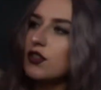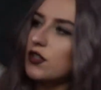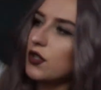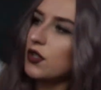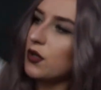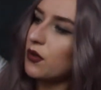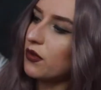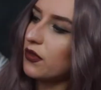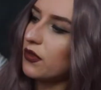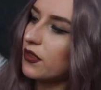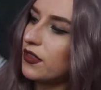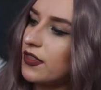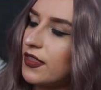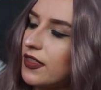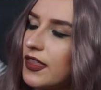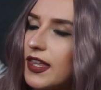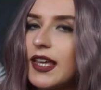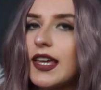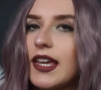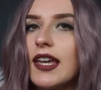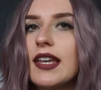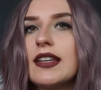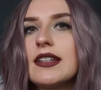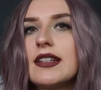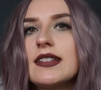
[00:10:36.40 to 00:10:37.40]
too
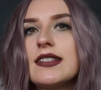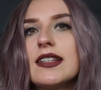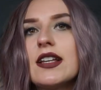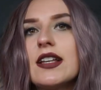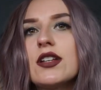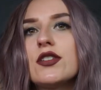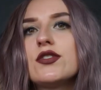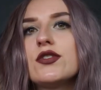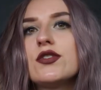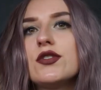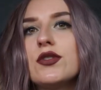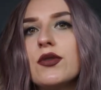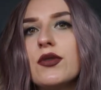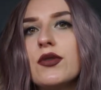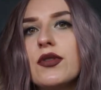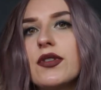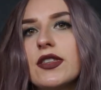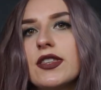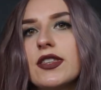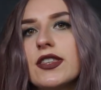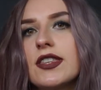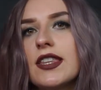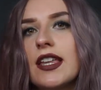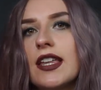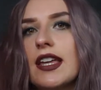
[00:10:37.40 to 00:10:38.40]
thin it's not too
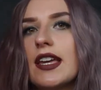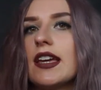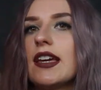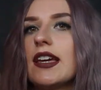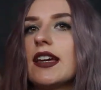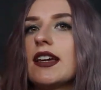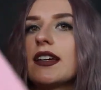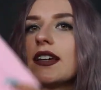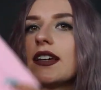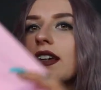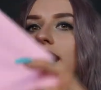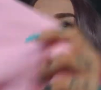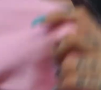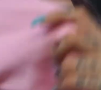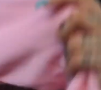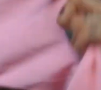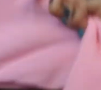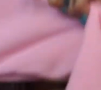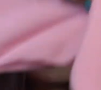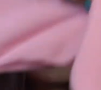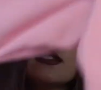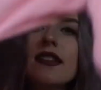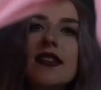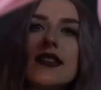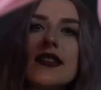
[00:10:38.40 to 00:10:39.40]
thick
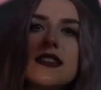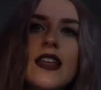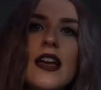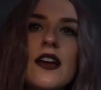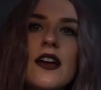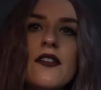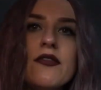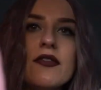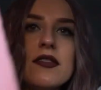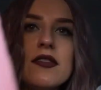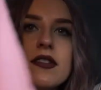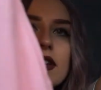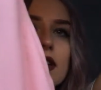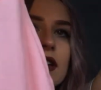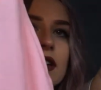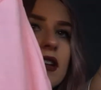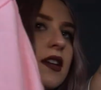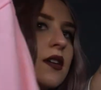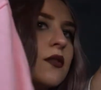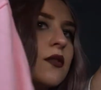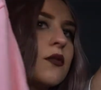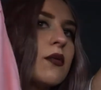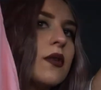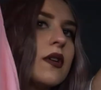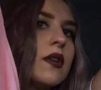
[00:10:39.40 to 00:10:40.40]
it's
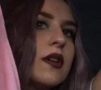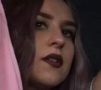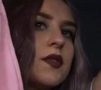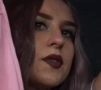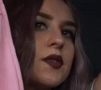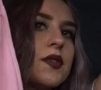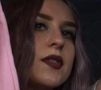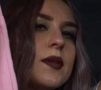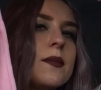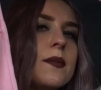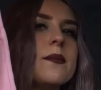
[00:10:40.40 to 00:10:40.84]
definitely worth the